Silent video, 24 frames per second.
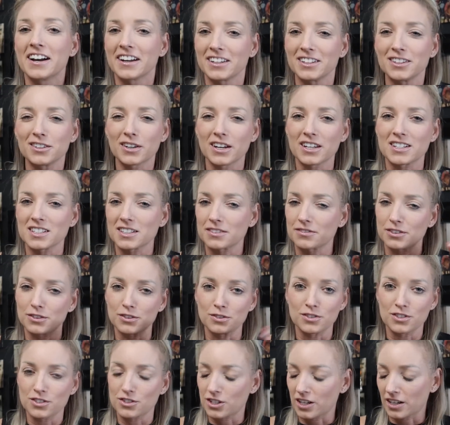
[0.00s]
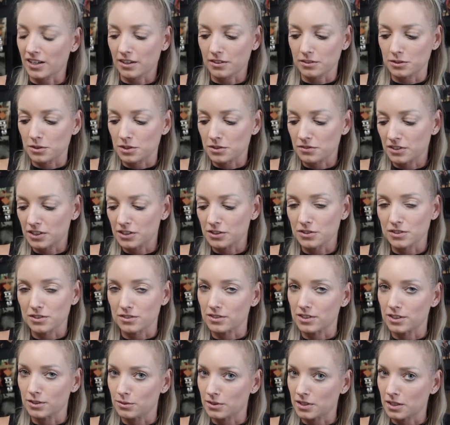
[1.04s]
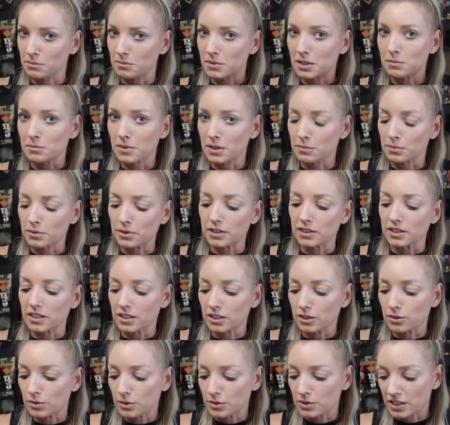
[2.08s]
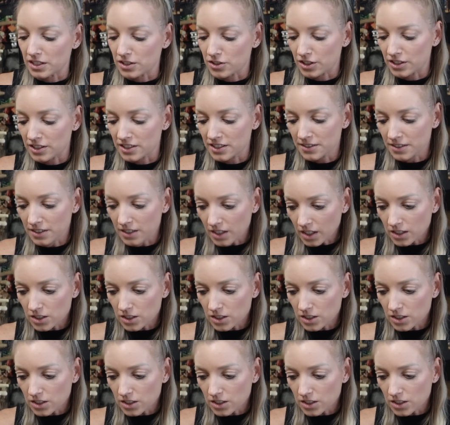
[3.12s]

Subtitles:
You guys, if you check out those videos, you'll see what I mean by putting that in quotations.